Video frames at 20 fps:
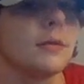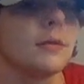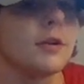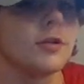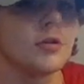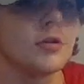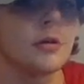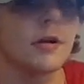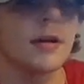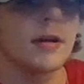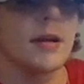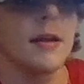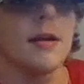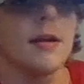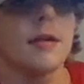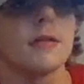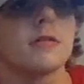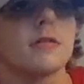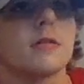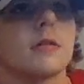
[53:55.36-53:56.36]
Montreal
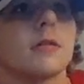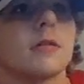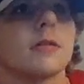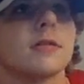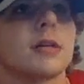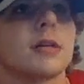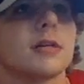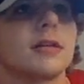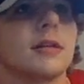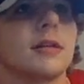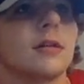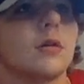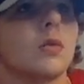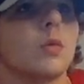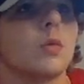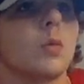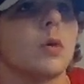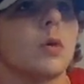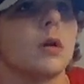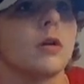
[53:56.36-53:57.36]
Canadiens are selecting
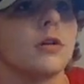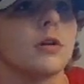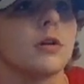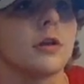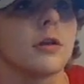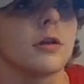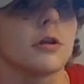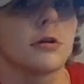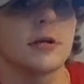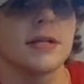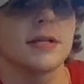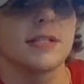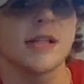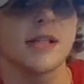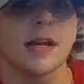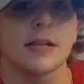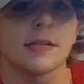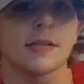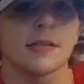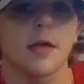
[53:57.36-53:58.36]

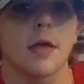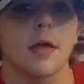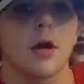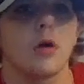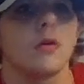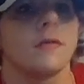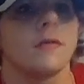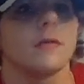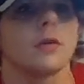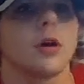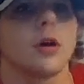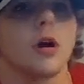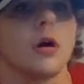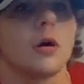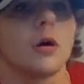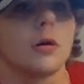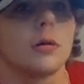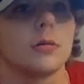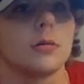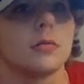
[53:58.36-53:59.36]
136th
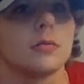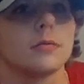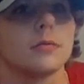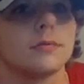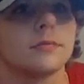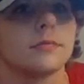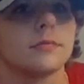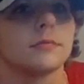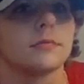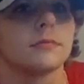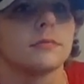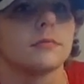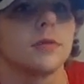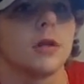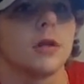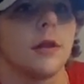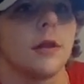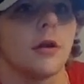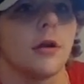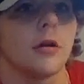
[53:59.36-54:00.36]
overall.
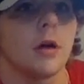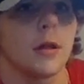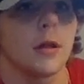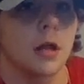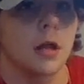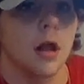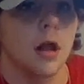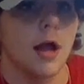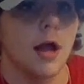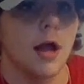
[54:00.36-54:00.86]
They are on the